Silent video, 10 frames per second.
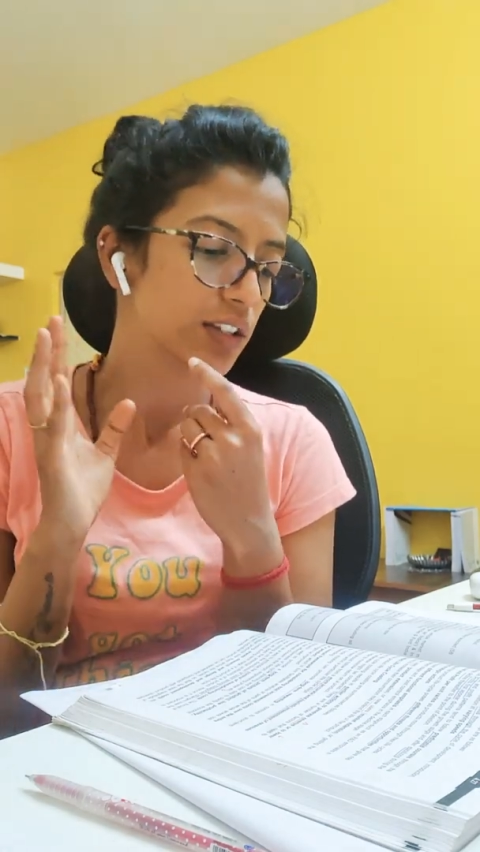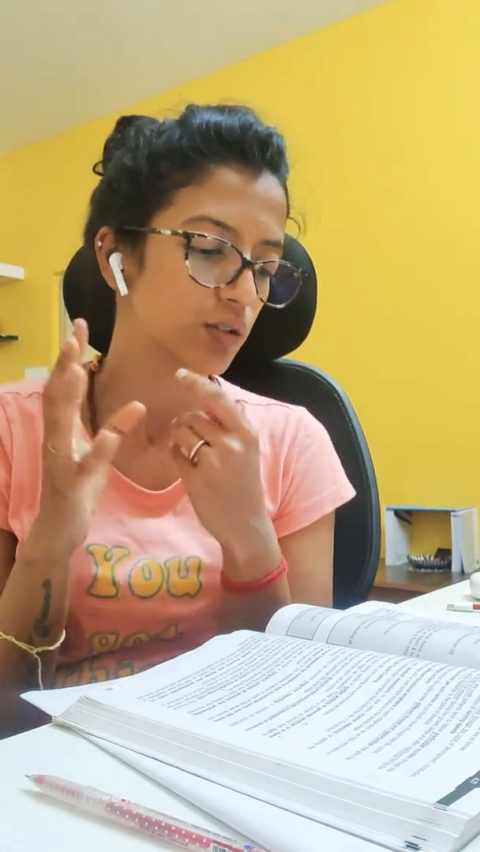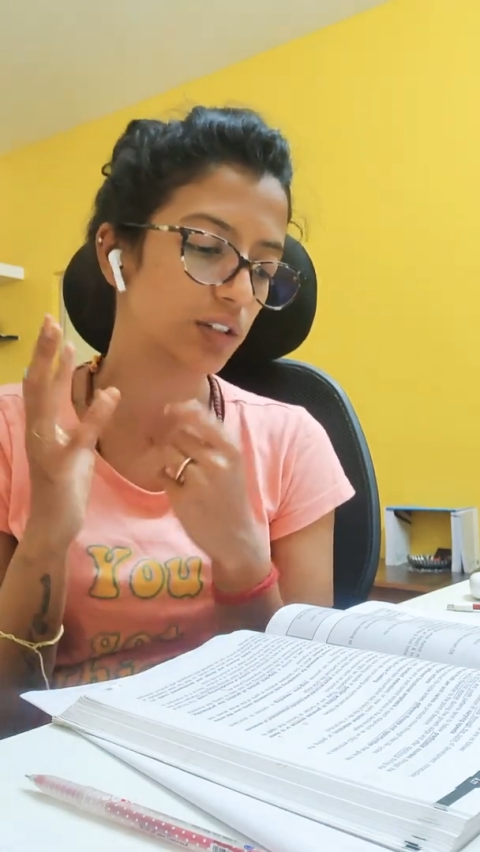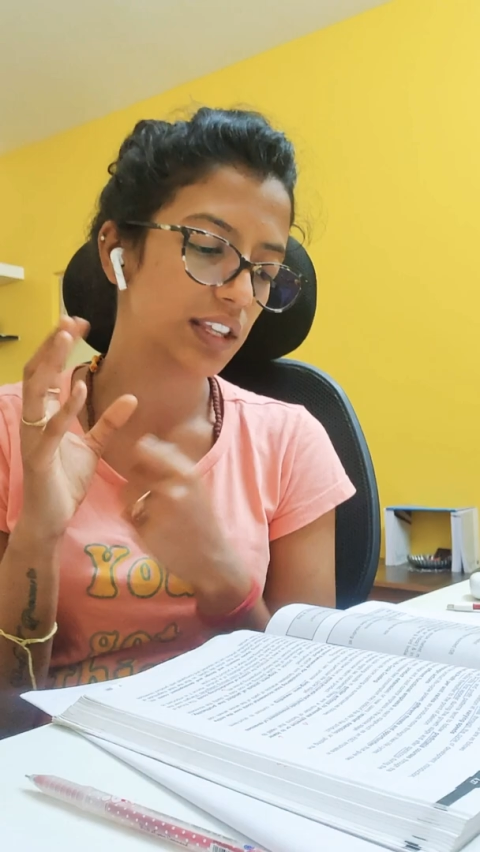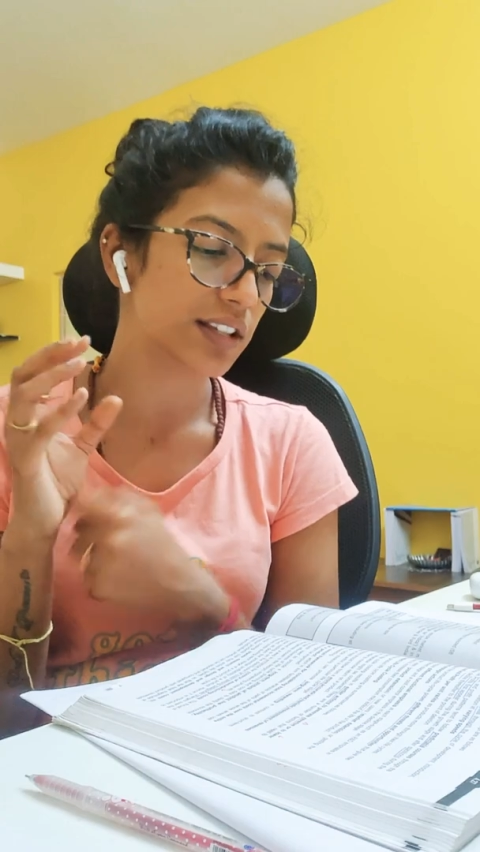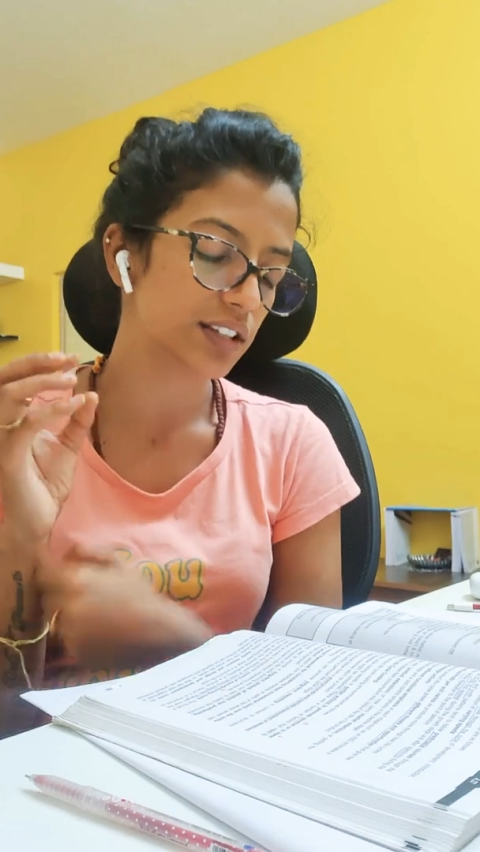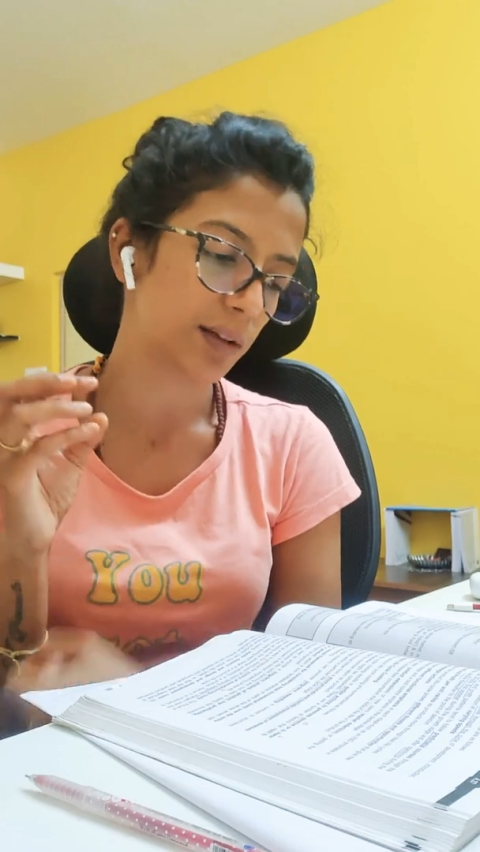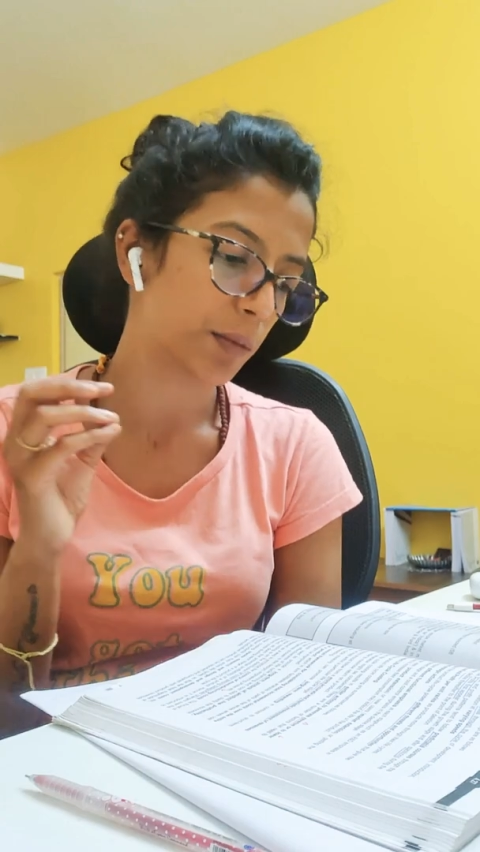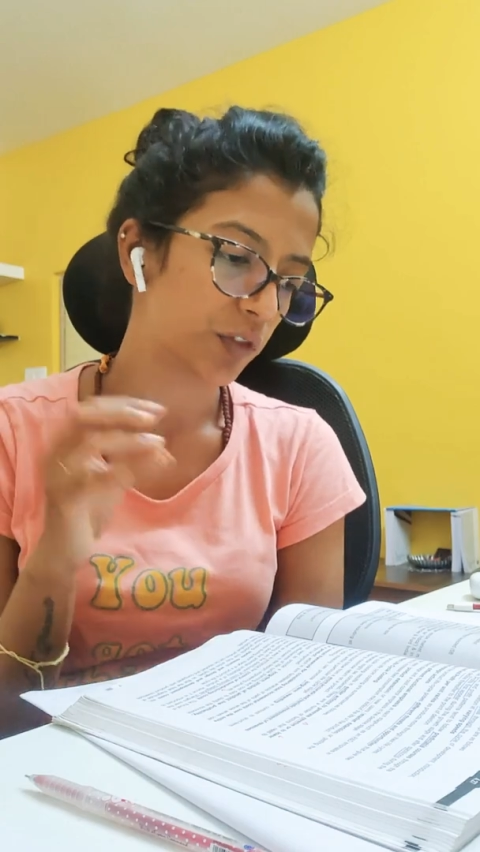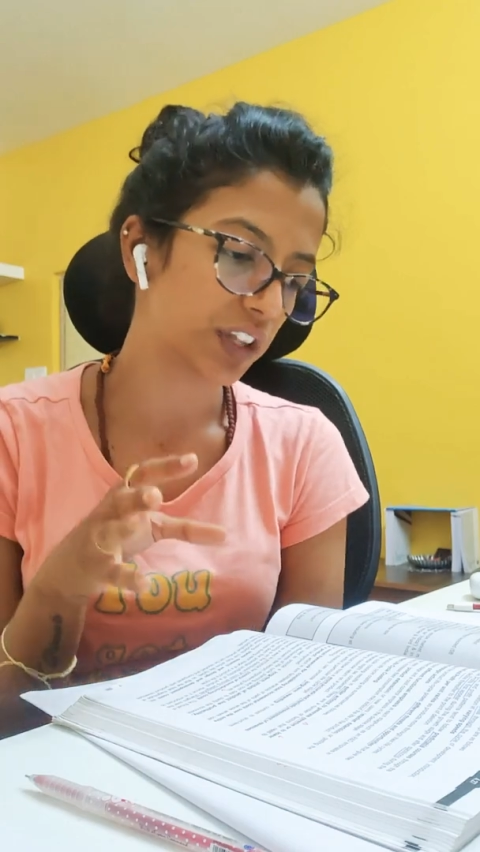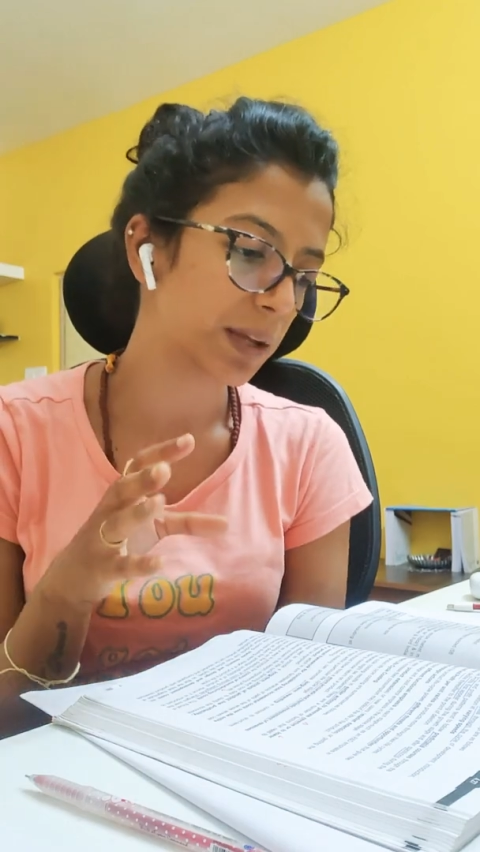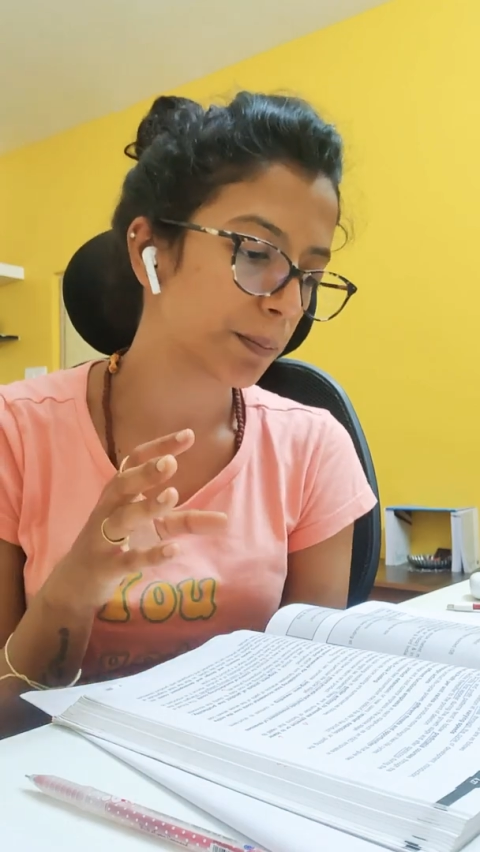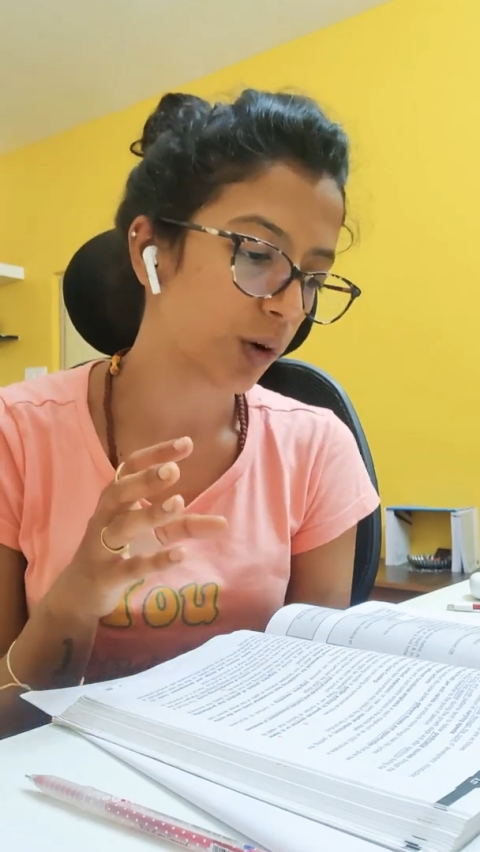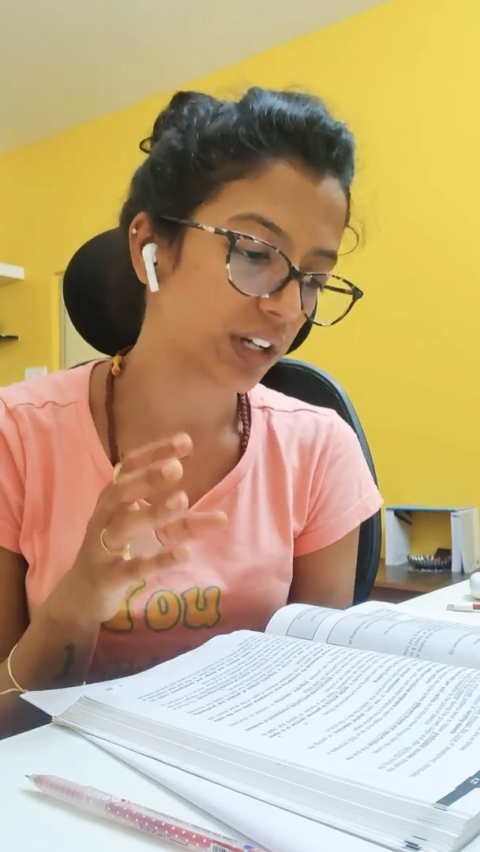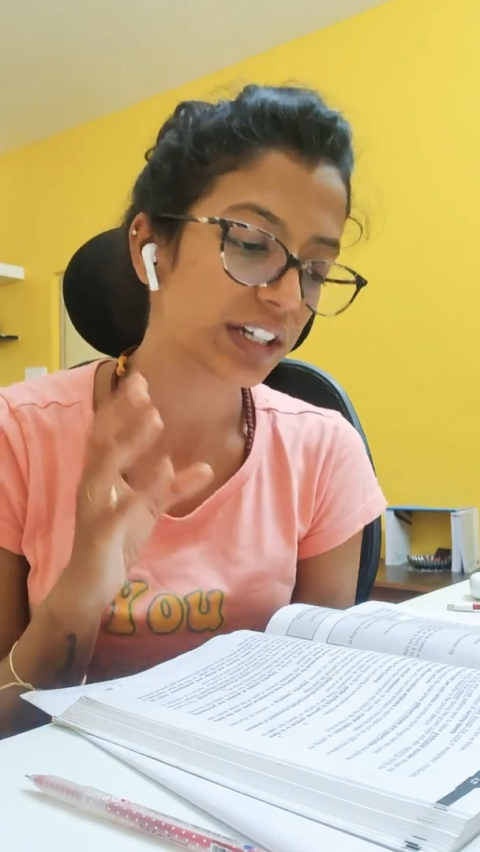So these are some of the
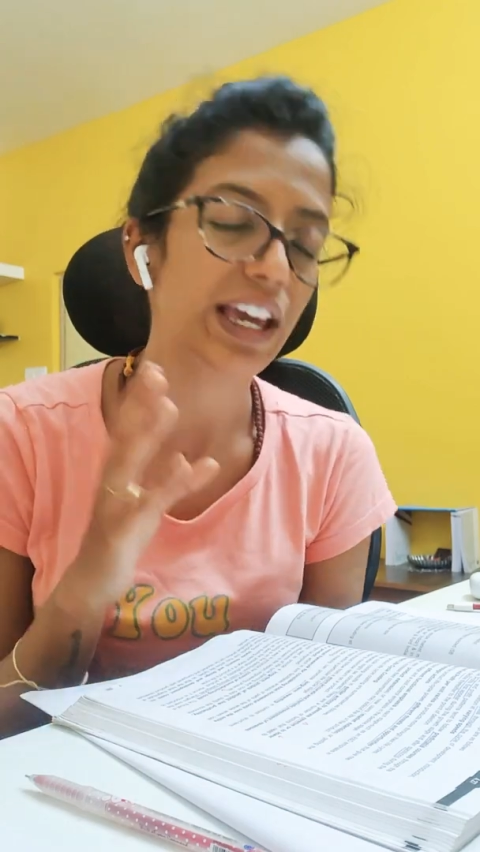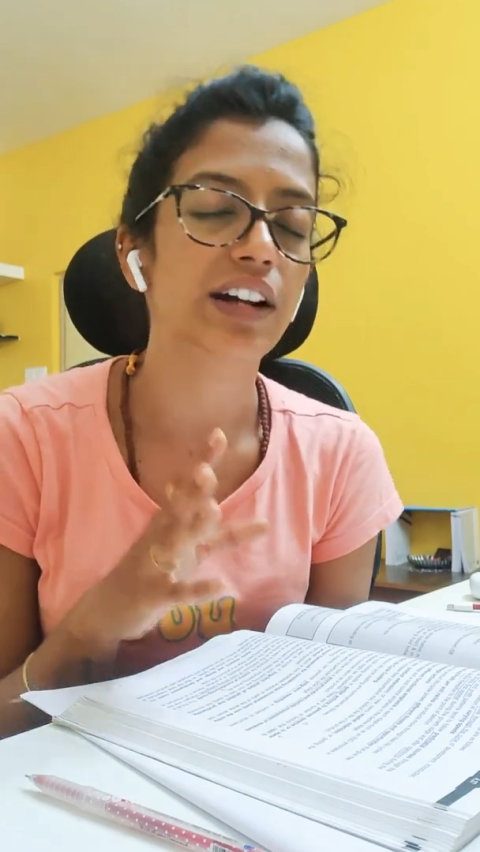important